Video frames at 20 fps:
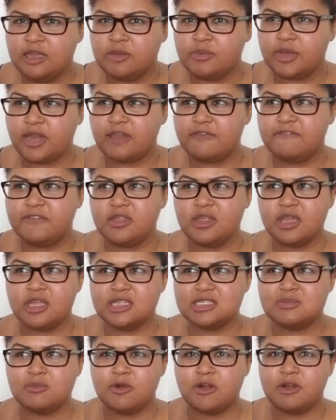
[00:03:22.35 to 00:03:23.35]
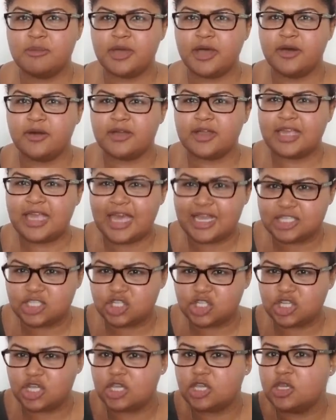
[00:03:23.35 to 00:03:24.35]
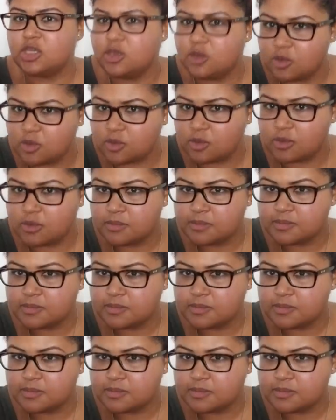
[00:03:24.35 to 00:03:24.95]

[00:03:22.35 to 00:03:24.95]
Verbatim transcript: But I feel like it's more about catching you,